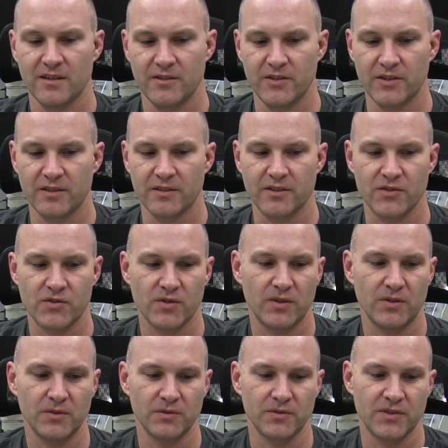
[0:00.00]
You can
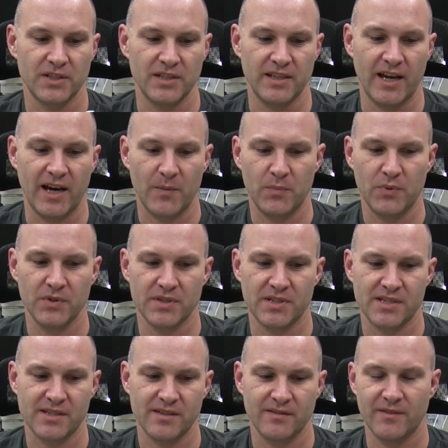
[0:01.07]
control the
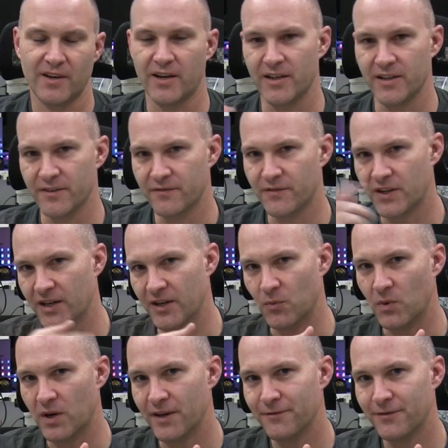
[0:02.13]
outputs either via
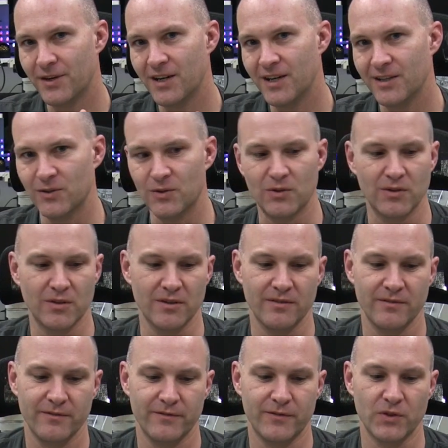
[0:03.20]
Wi-Fi
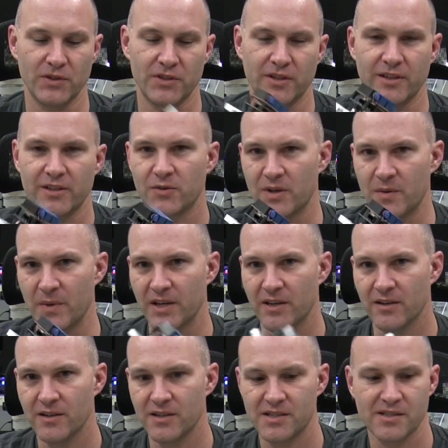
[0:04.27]
or 433
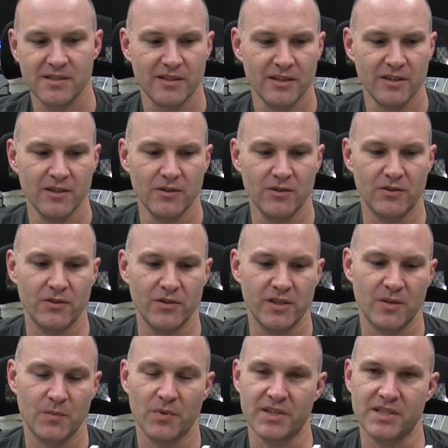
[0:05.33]
MHz, or you
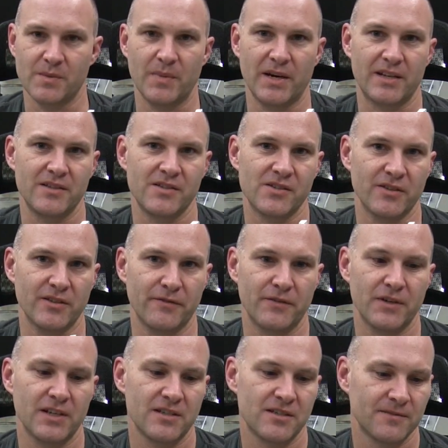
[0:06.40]
can press the buttons on the
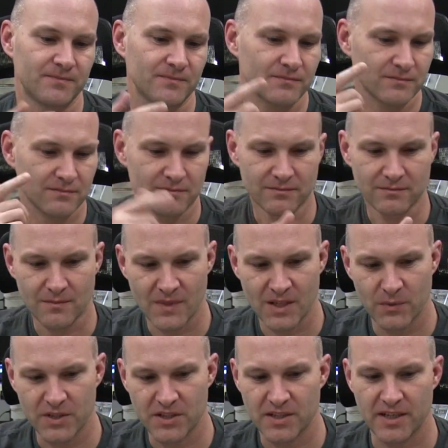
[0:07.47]
front,
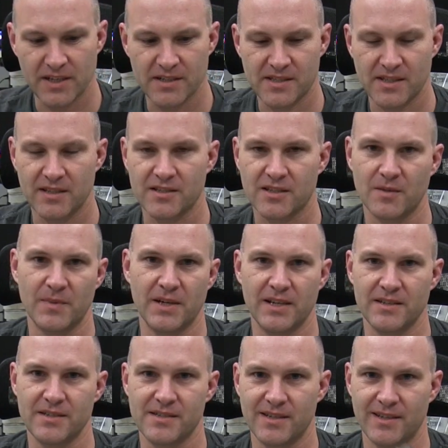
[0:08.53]
which then sends
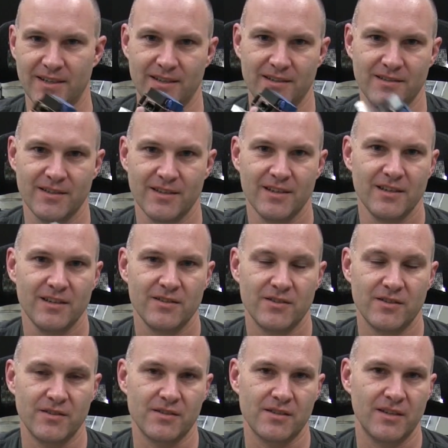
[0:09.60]
commands and
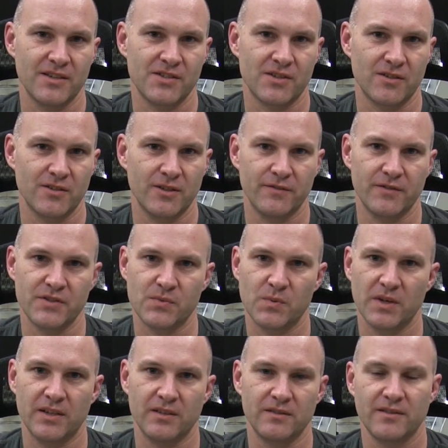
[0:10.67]
turns the lights on and off as
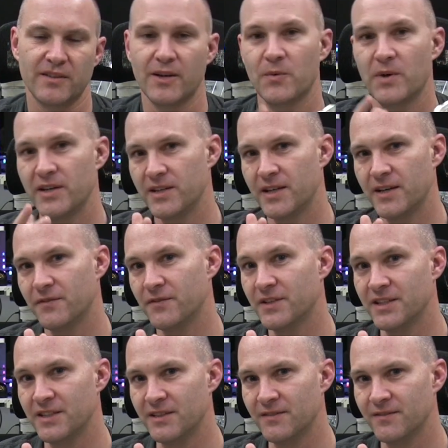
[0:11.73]
well. That way you have
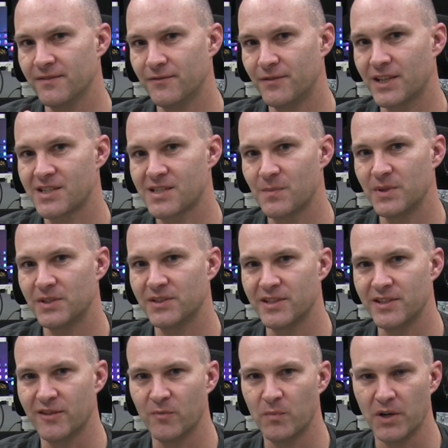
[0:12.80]
the
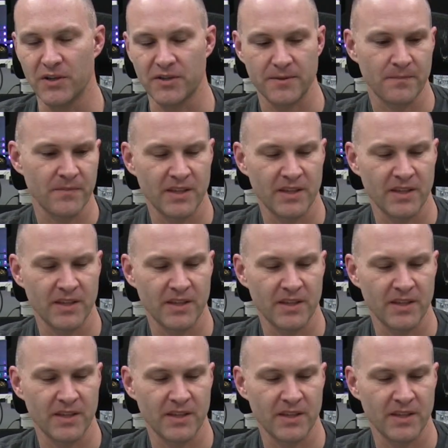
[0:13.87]
flexibility of both